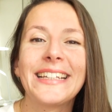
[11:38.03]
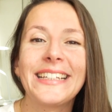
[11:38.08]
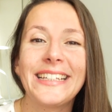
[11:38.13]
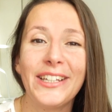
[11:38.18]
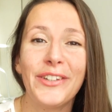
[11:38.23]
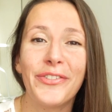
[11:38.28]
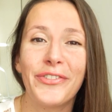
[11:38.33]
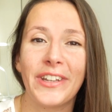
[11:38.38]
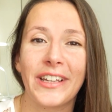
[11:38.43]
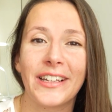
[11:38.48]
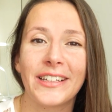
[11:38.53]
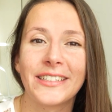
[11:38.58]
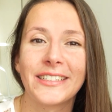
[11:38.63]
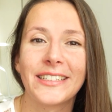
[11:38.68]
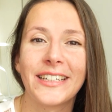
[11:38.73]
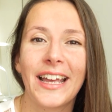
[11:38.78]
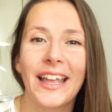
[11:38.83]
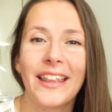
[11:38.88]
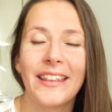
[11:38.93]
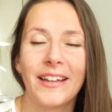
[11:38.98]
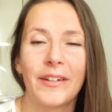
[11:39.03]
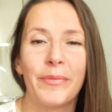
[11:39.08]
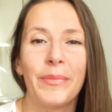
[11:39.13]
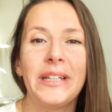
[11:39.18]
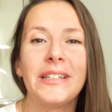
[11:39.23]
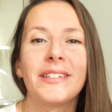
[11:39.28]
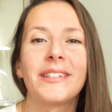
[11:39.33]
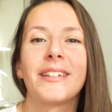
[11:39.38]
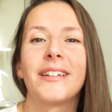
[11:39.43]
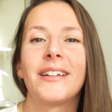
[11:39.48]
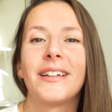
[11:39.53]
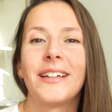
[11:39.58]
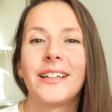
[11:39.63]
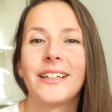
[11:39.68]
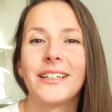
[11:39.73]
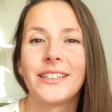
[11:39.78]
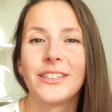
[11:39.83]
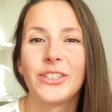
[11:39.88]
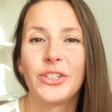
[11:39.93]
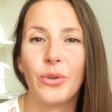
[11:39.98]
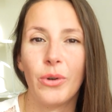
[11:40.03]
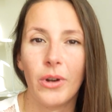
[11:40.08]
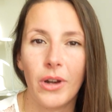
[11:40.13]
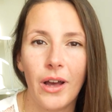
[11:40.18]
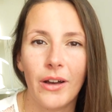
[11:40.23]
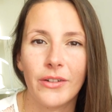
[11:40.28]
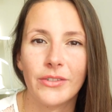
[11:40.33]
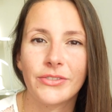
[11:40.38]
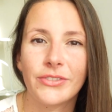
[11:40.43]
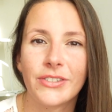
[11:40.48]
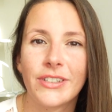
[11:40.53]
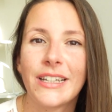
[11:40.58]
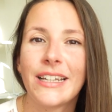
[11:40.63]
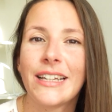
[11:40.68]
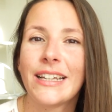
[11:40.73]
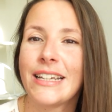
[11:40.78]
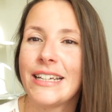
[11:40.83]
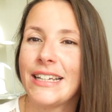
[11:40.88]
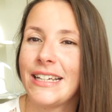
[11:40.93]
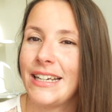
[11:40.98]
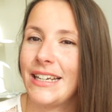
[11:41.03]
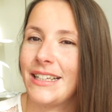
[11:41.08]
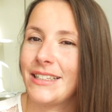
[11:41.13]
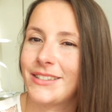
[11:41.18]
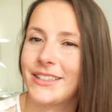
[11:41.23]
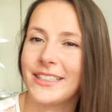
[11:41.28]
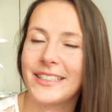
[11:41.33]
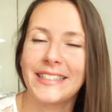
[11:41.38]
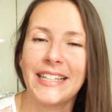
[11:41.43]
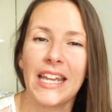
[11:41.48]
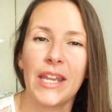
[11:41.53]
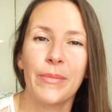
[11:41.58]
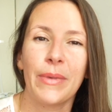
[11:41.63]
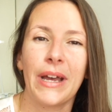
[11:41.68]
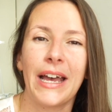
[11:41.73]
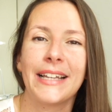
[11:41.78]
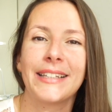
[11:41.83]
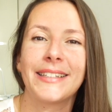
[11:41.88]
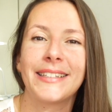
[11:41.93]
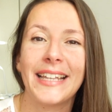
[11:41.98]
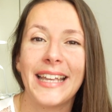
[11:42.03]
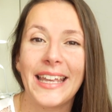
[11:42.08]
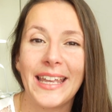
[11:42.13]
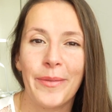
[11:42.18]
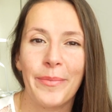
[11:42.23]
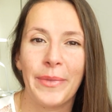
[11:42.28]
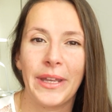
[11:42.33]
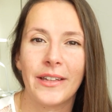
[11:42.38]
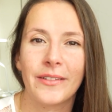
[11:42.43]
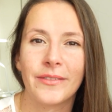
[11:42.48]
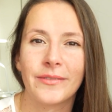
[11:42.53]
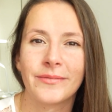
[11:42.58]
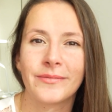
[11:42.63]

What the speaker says: Kiffé, that means to love. It is the same as aimer.